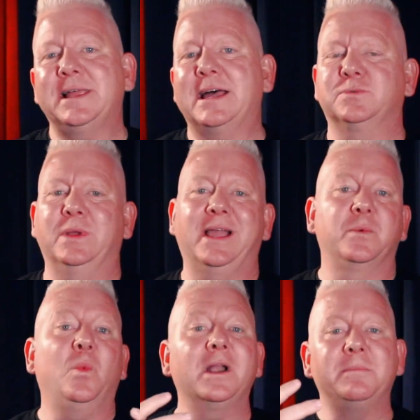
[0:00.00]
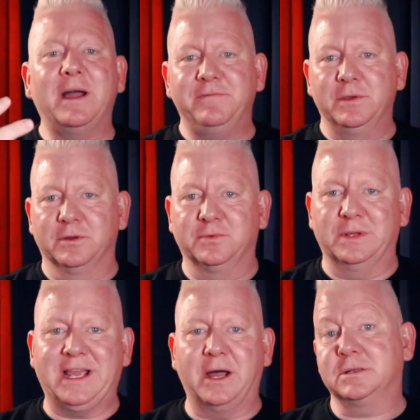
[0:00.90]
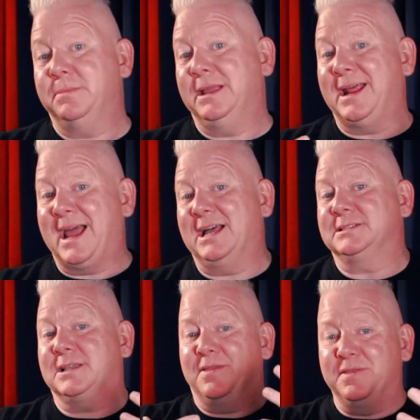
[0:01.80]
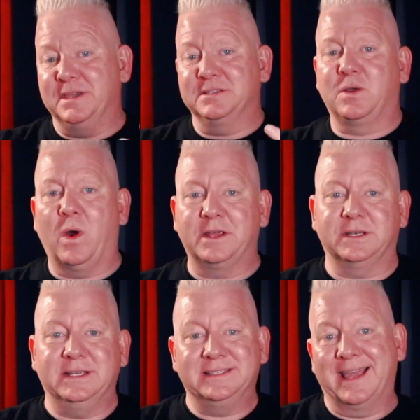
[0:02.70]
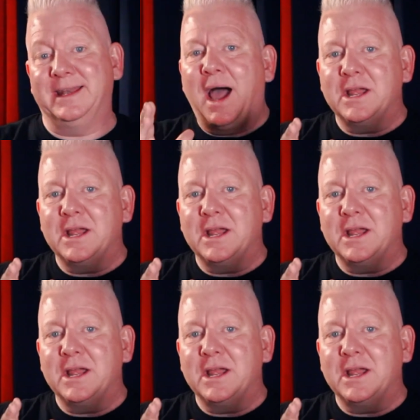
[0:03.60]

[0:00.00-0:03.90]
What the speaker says: last week, I had one of my viewers reach out to me and ask this question. He said, "Hi,